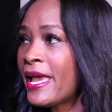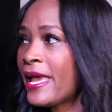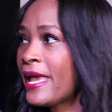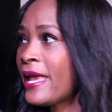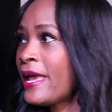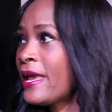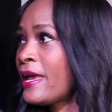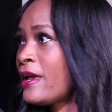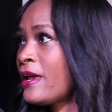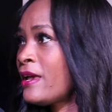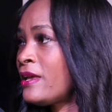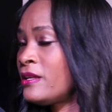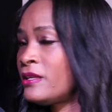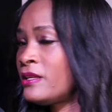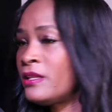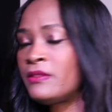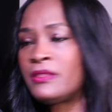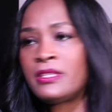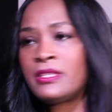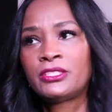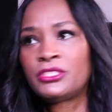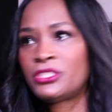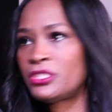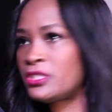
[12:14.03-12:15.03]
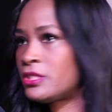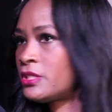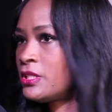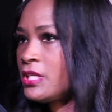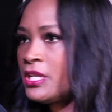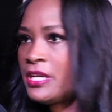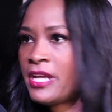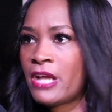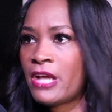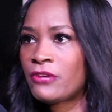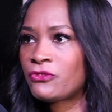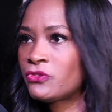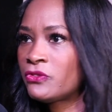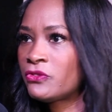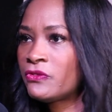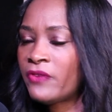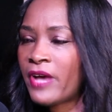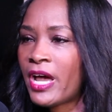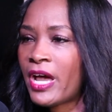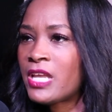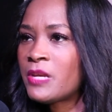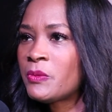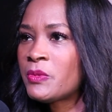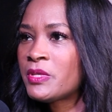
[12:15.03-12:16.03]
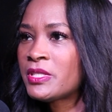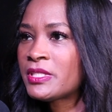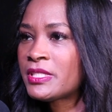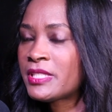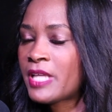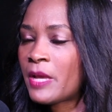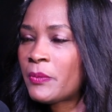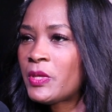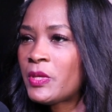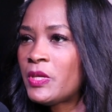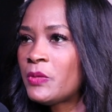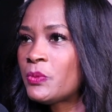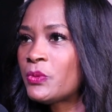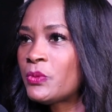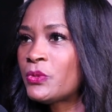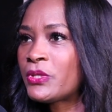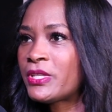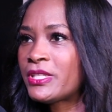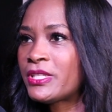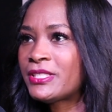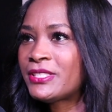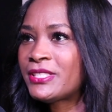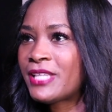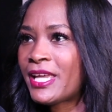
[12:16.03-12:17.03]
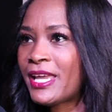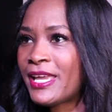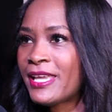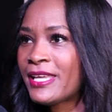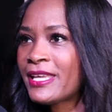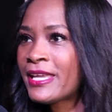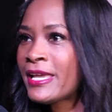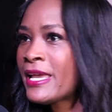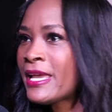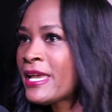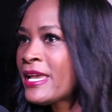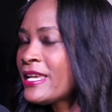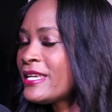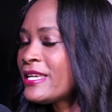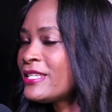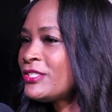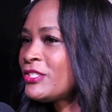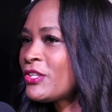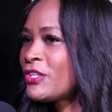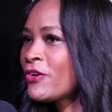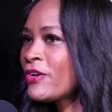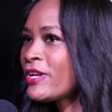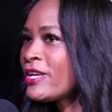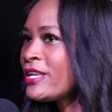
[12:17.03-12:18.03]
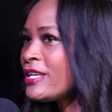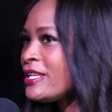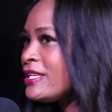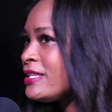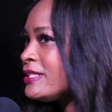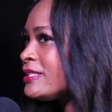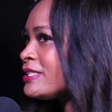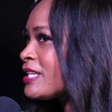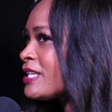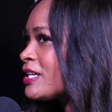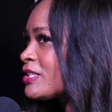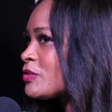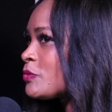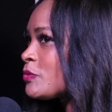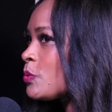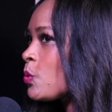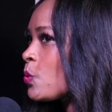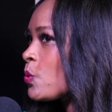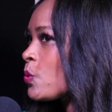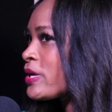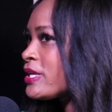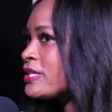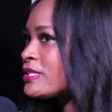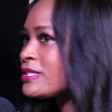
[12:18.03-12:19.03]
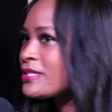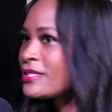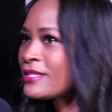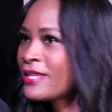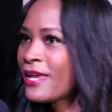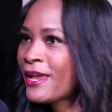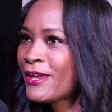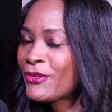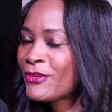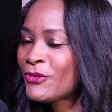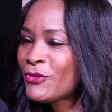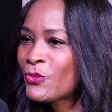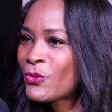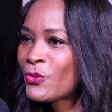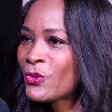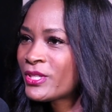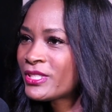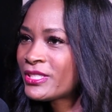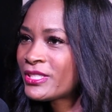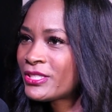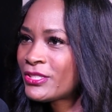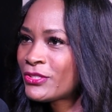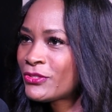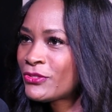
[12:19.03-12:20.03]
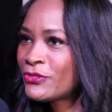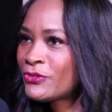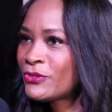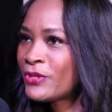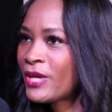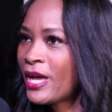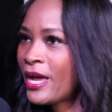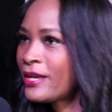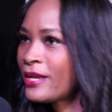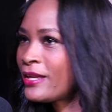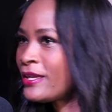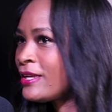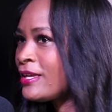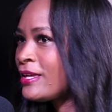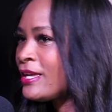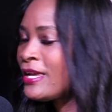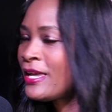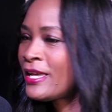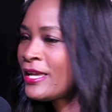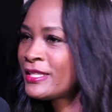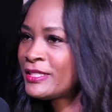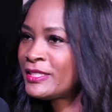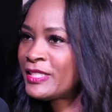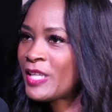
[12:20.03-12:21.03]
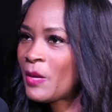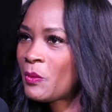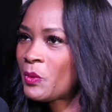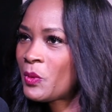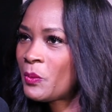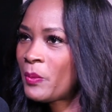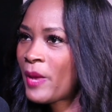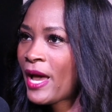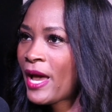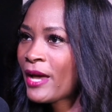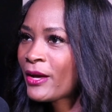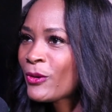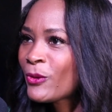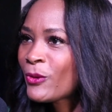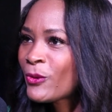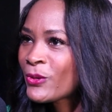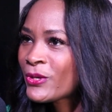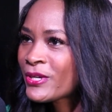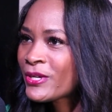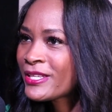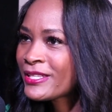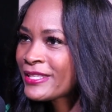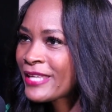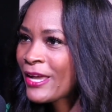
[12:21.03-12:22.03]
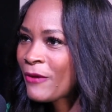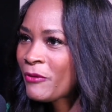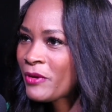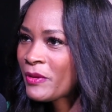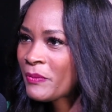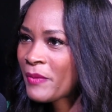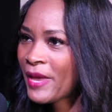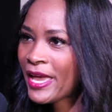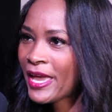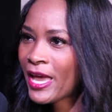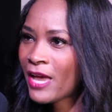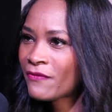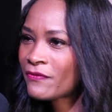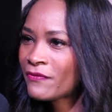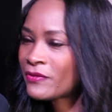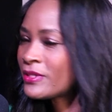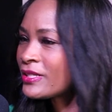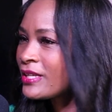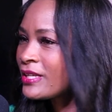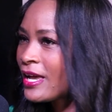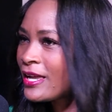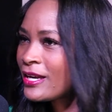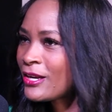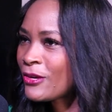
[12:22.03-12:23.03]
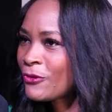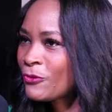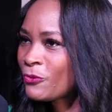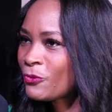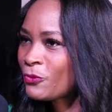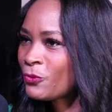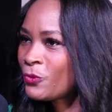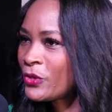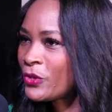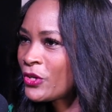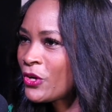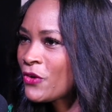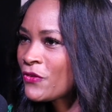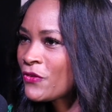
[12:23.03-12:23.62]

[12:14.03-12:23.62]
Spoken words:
and just the natural vitamins that people can take. Is there any touch points that you want to kind of double back on that we may have kind of went